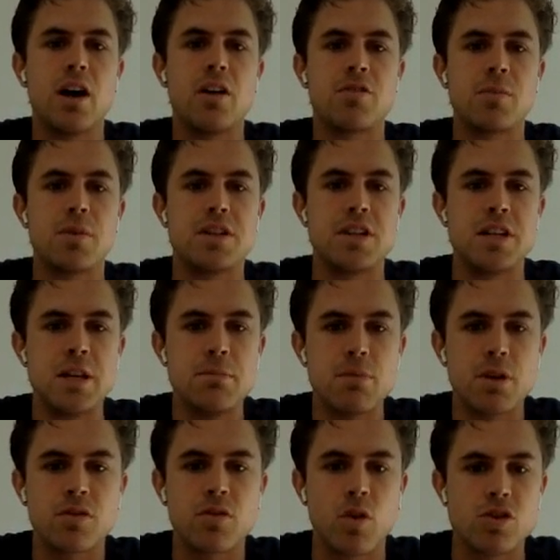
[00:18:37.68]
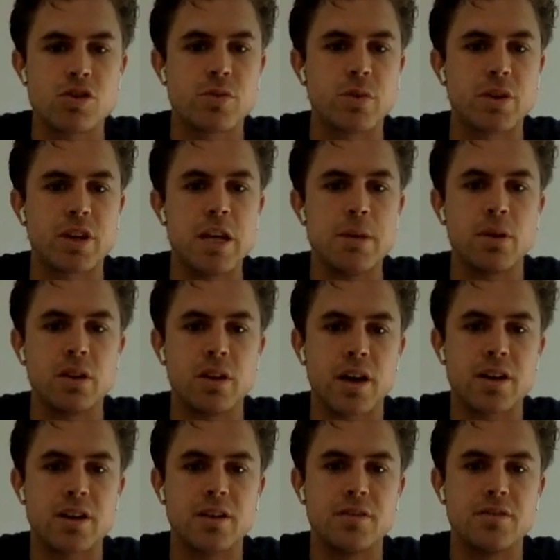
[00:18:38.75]
from the team, but of course we'll keep a
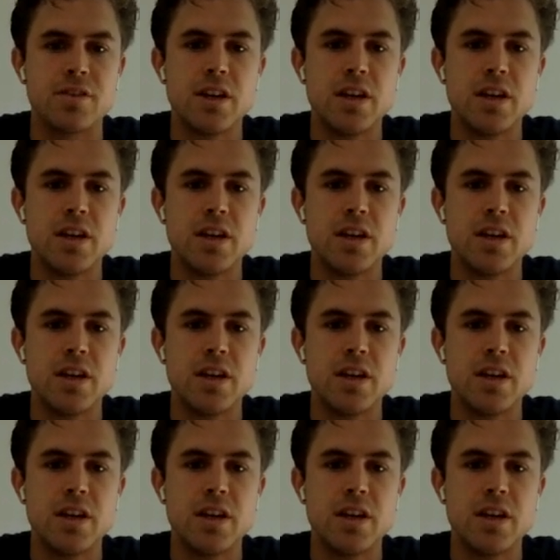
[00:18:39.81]
lot of